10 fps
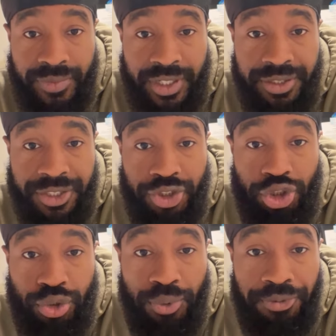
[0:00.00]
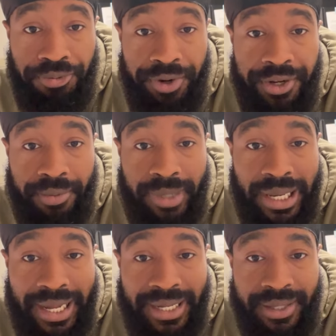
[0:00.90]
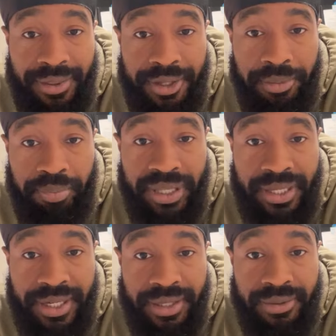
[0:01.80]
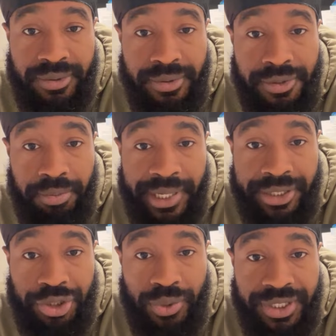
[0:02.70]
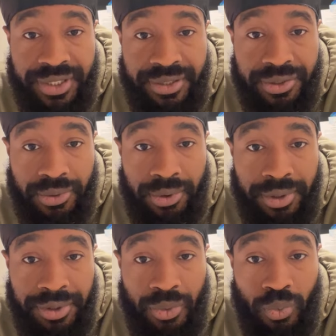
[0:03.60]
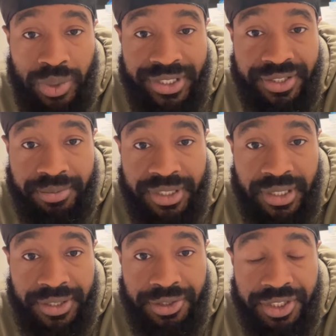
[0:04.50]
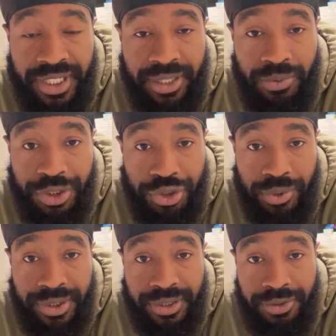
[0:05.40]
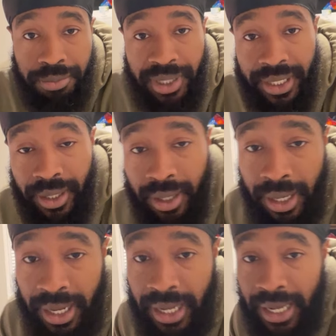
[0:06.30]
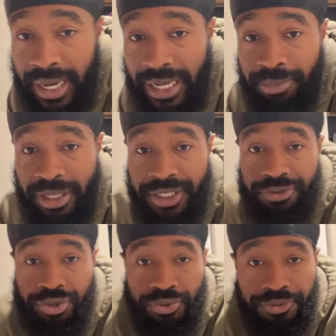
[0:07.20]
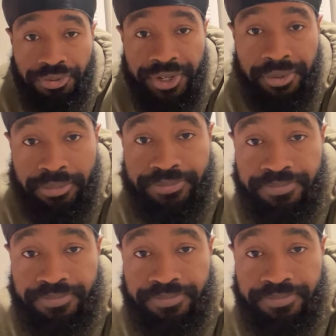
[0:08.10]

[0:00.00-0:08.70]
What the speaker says: Does true freedom lie in the ability to make choices or in the wisdom to understand which choices you make? I believe true freedom